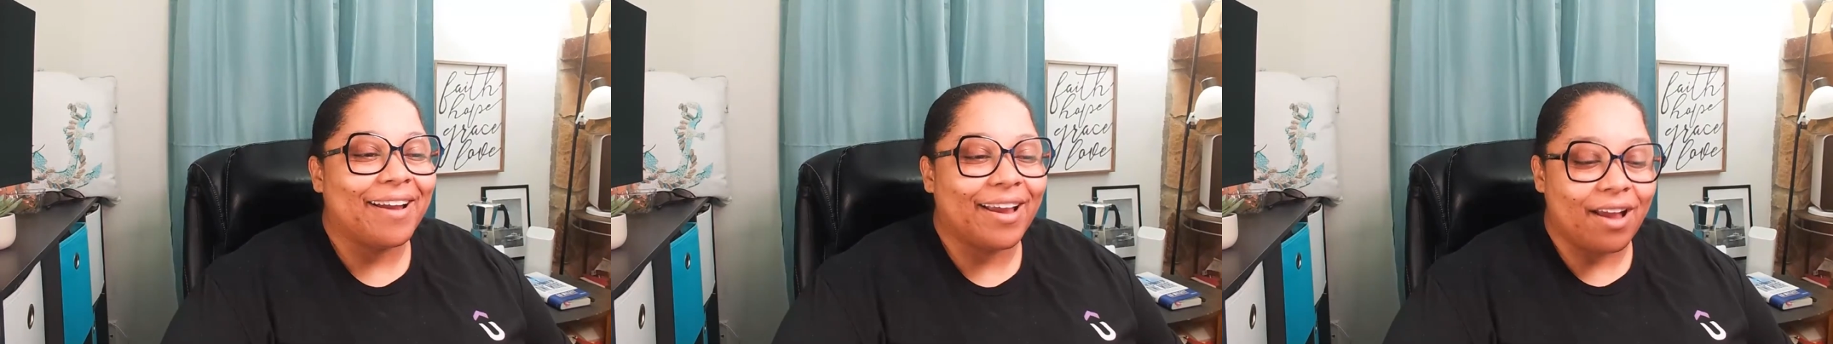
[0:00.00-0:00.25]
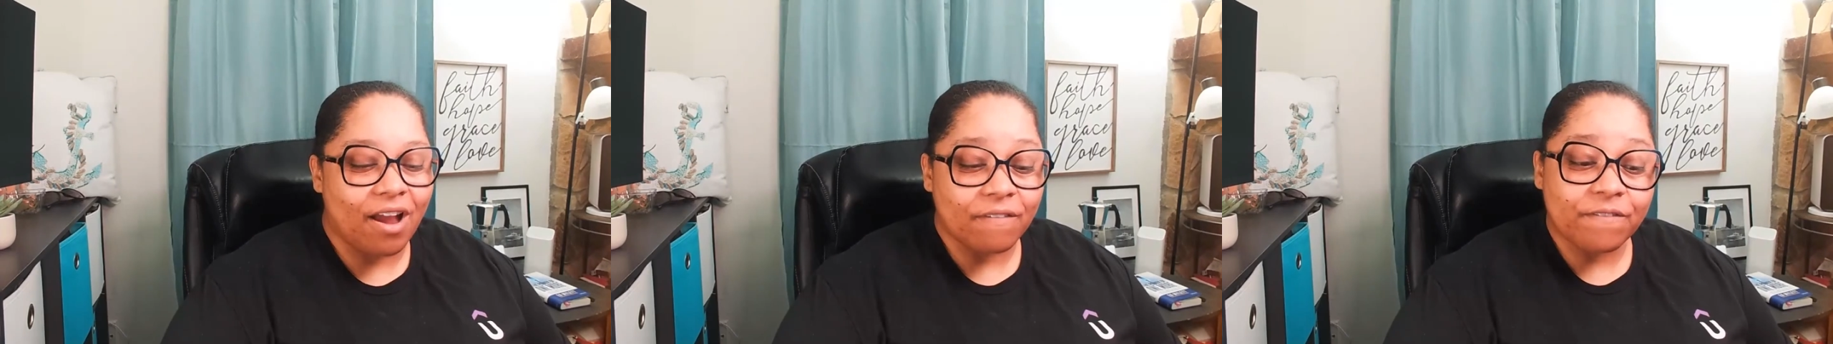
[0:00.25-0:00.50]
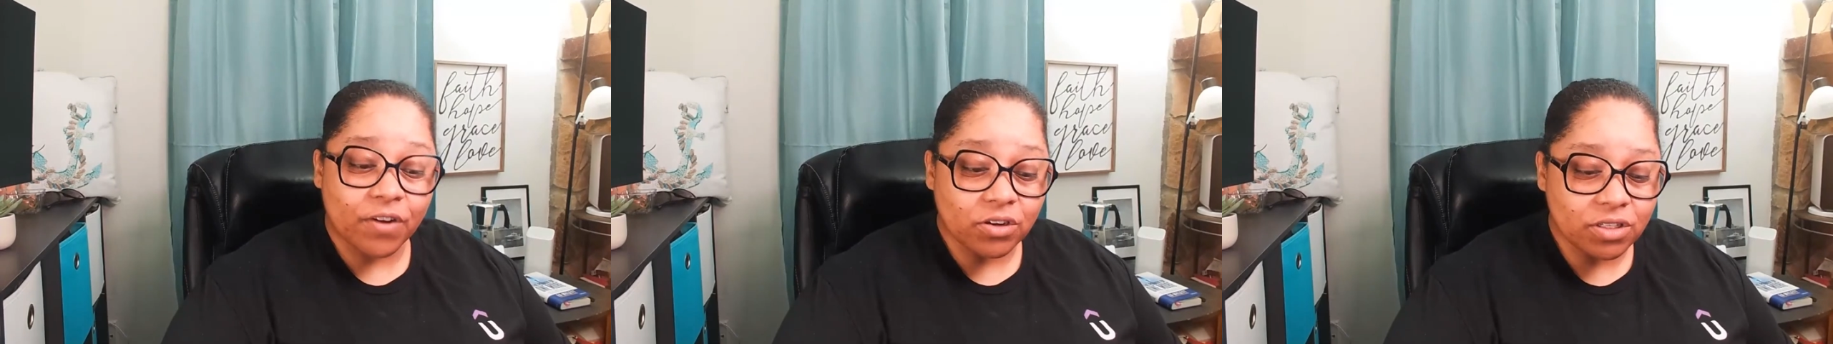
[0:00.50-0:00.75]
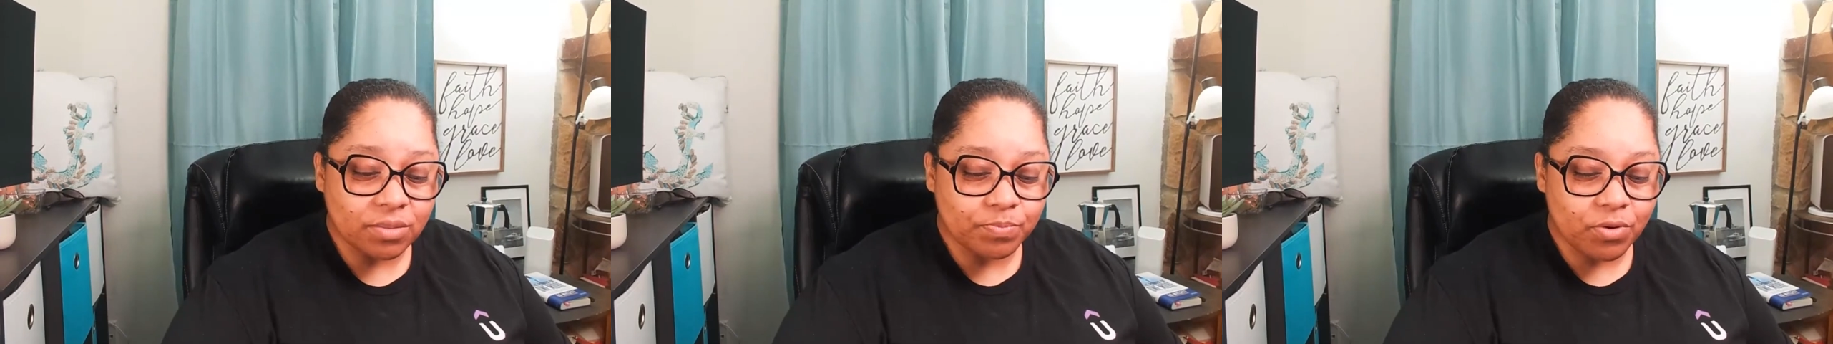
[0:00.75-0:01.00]
right, our
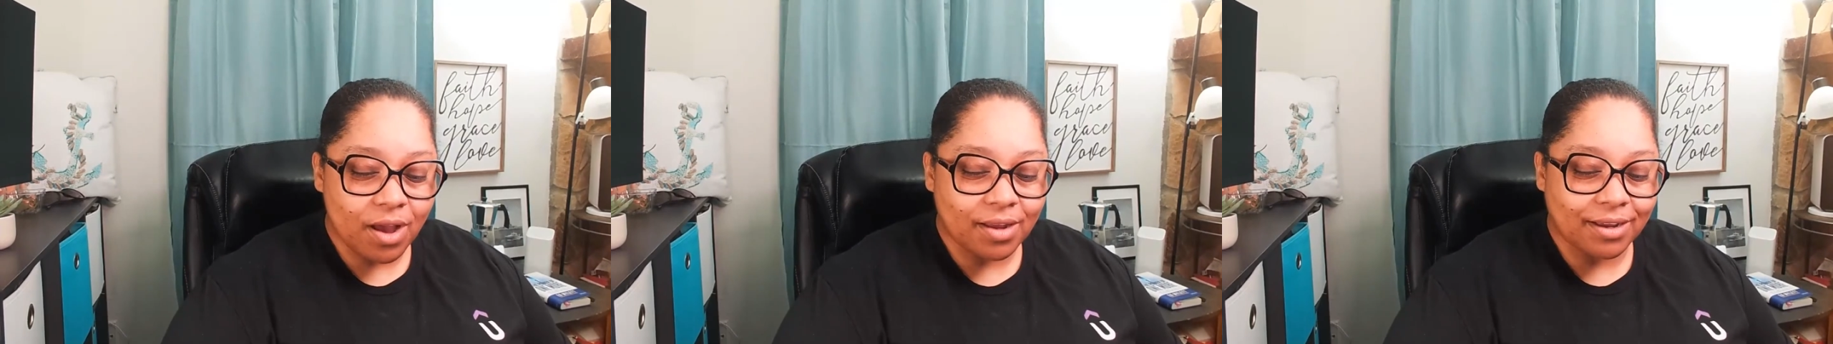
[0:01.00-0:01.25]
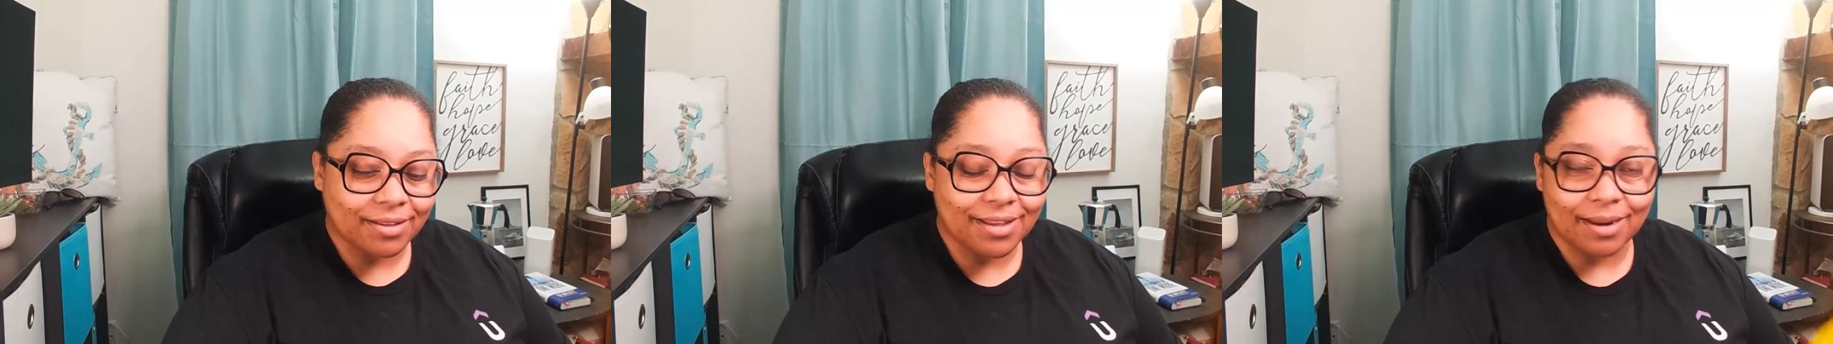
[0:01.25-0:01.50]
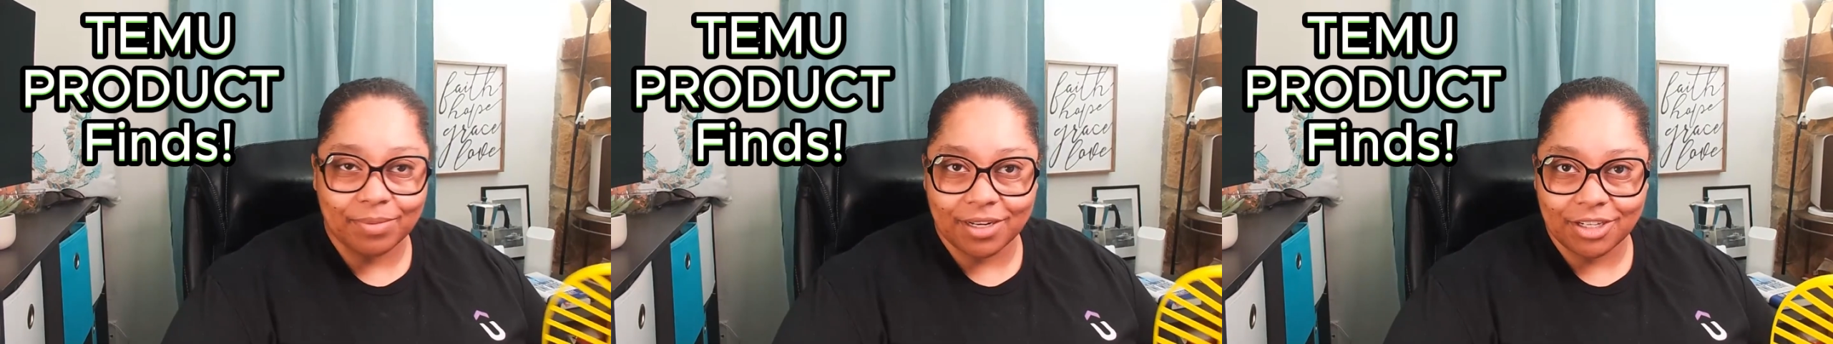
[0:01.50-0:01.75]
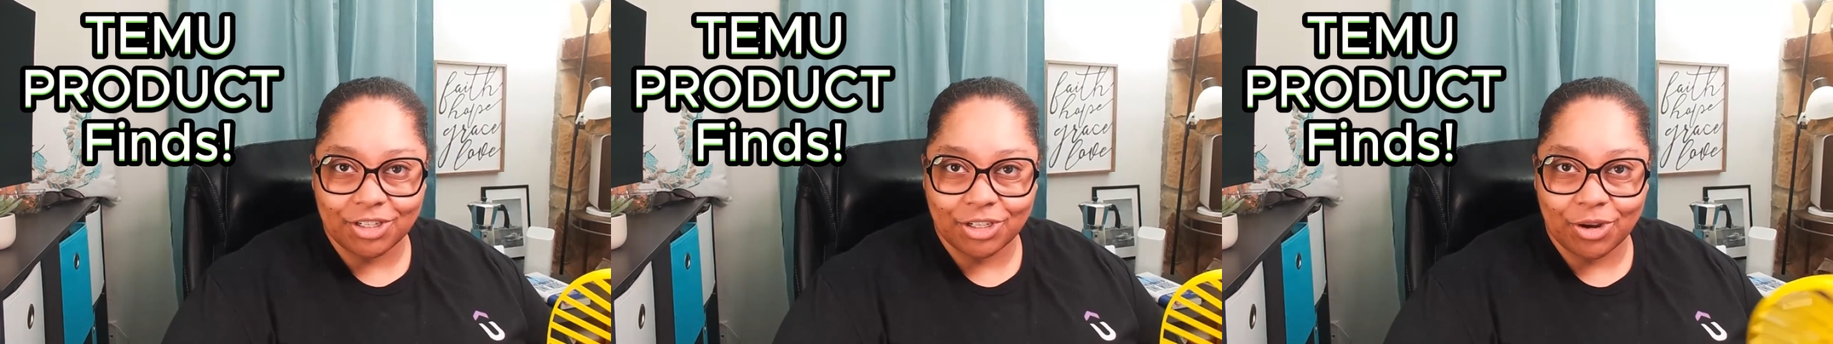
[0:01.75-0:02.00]
first product that I'm going
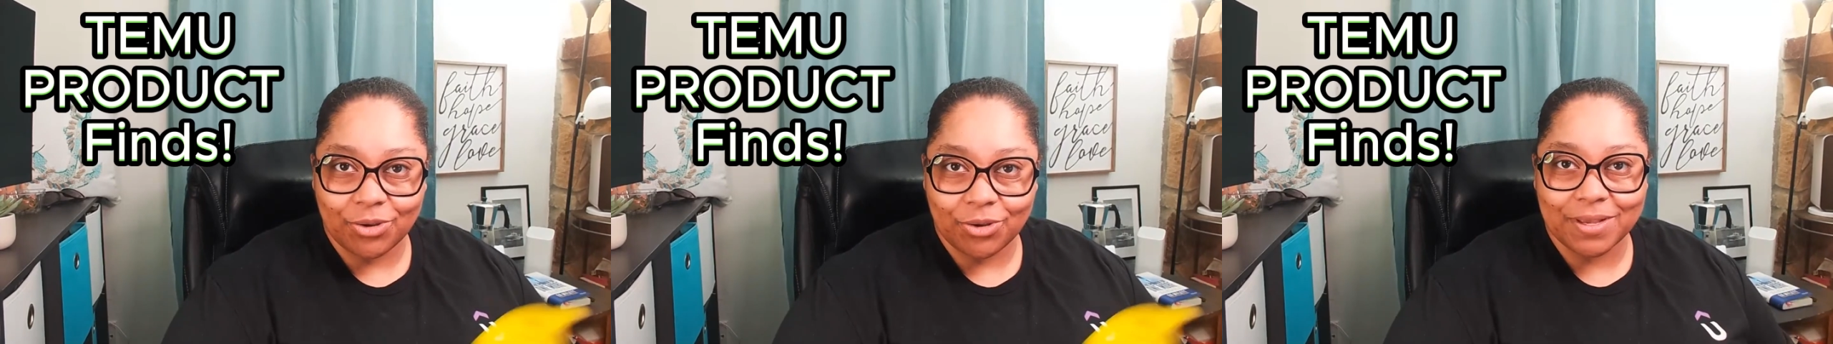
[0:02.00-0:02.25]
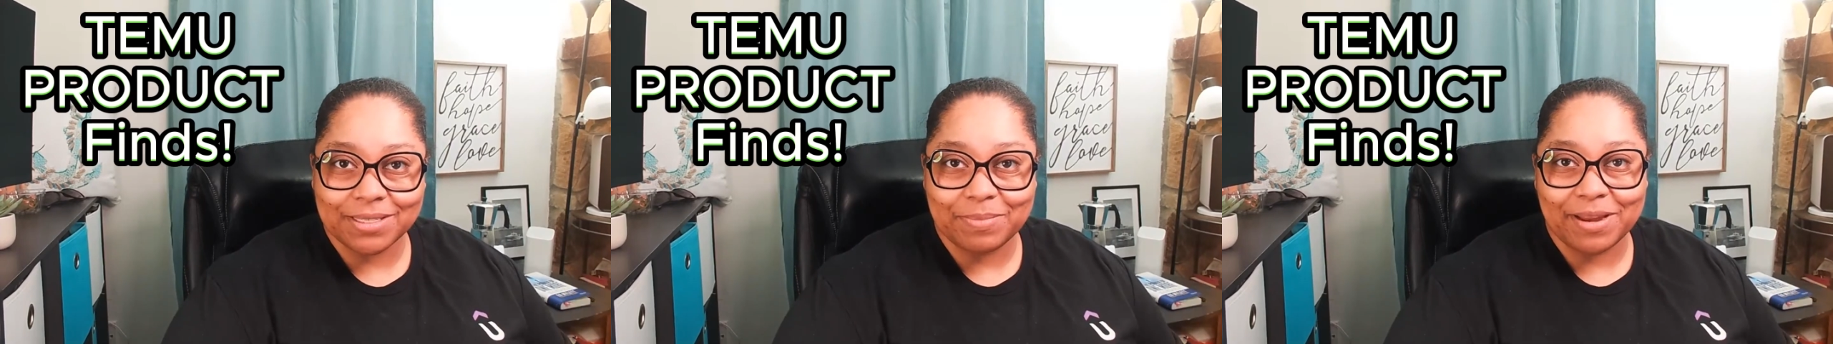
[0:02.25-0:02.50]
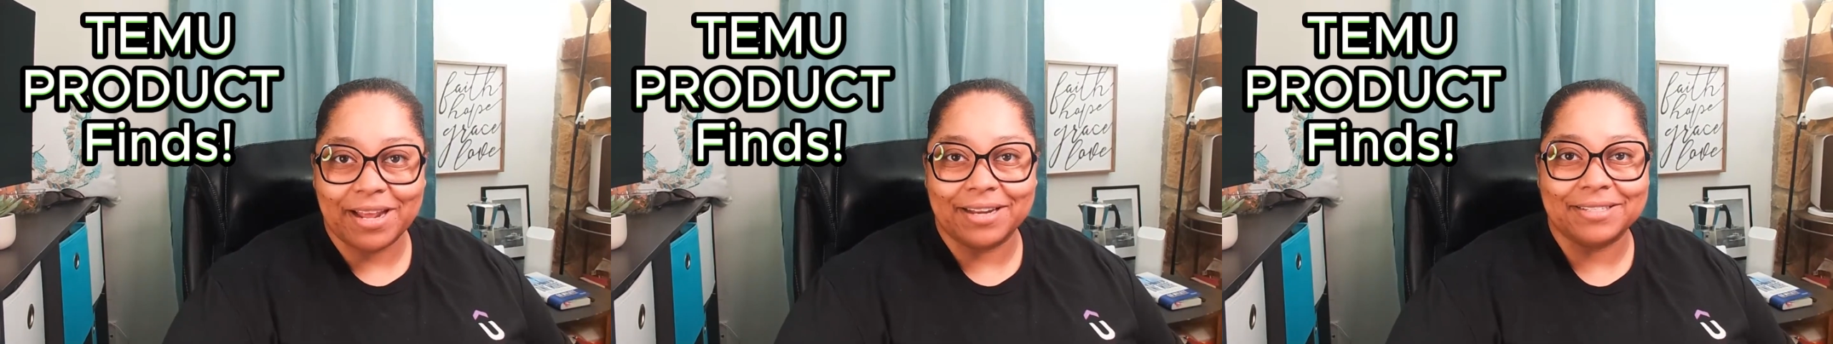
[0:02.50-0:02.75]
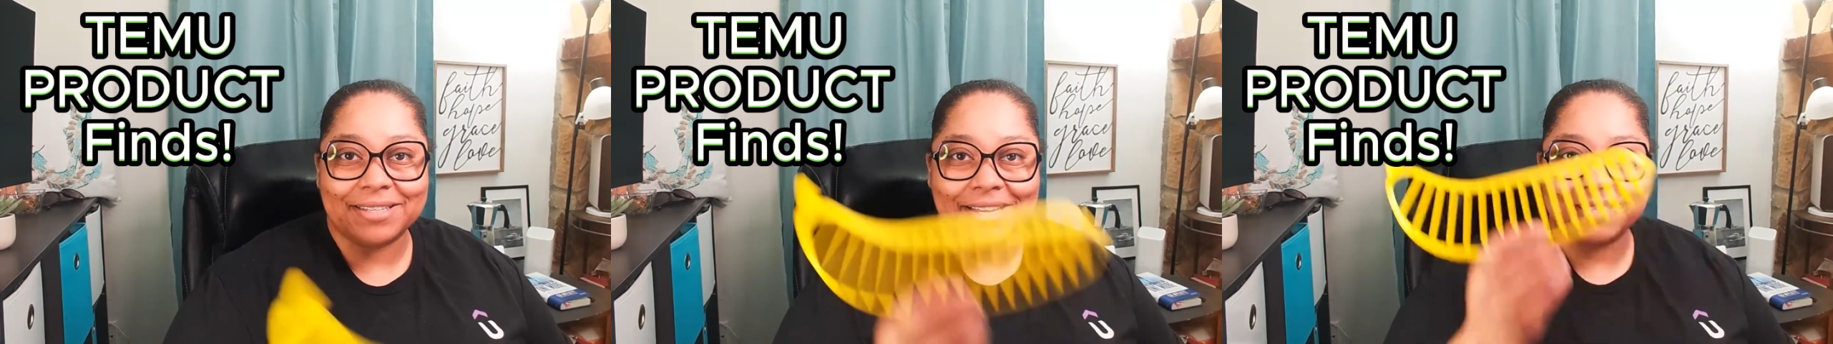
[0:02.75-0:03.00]
to show you is a banana
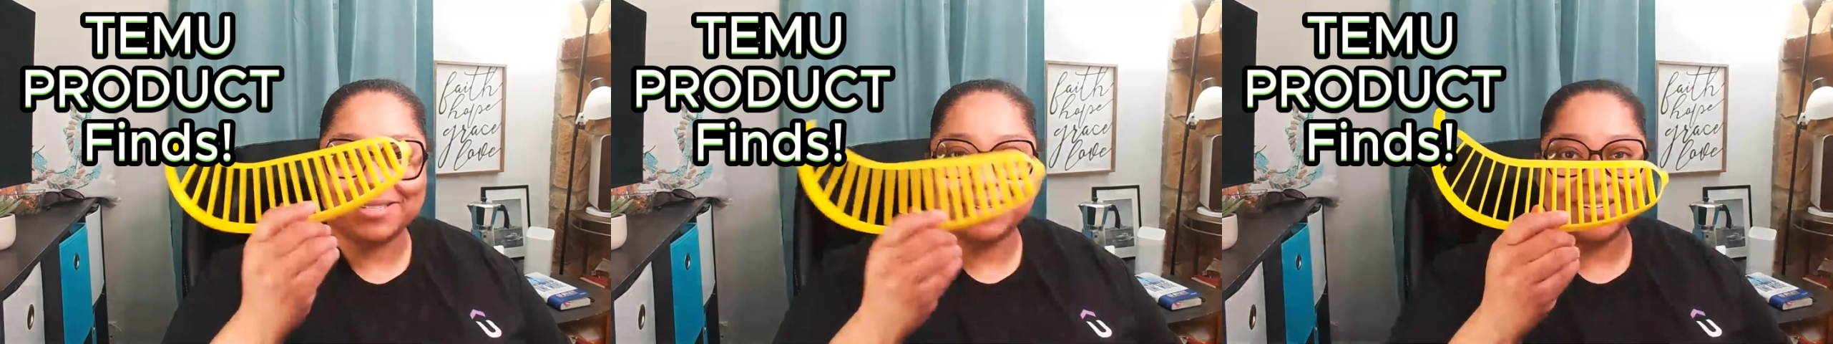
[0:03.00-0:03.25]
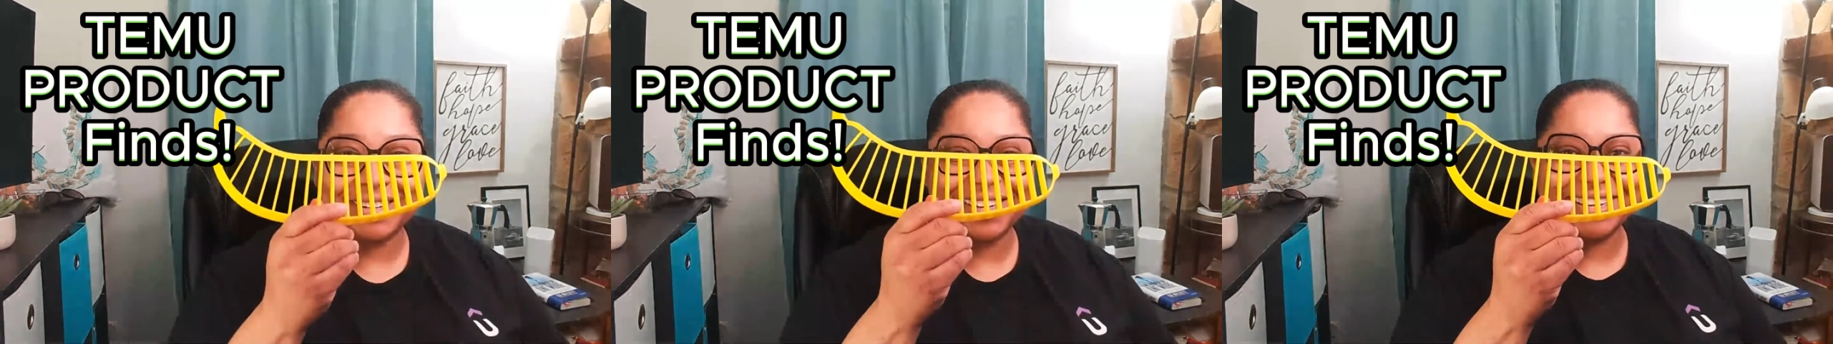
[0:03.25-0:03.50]
slicer.